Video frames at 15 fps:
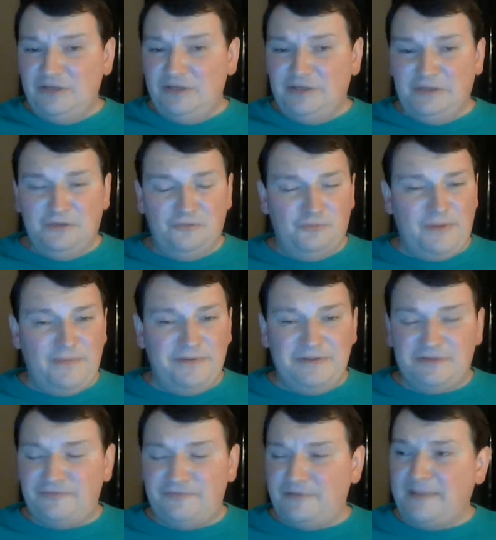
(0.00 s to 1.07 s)

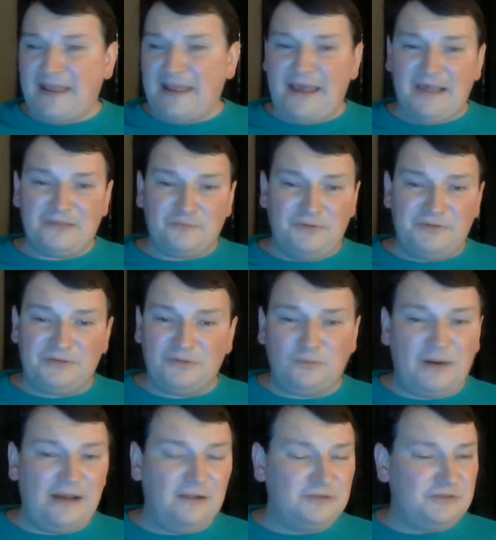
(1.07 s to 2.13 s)
reminisce for the past once in a
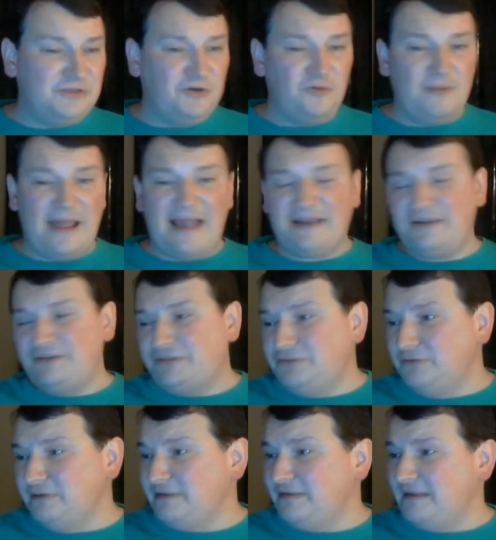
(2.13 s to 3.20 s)
while to go back and
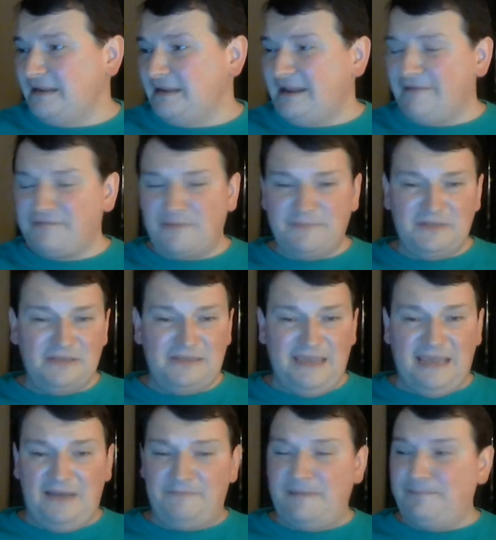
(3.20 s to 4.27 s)
do it and have something to
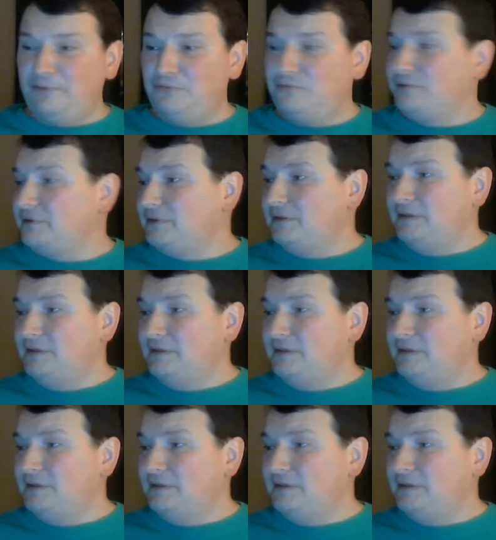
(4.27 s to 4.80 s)
gain. People who are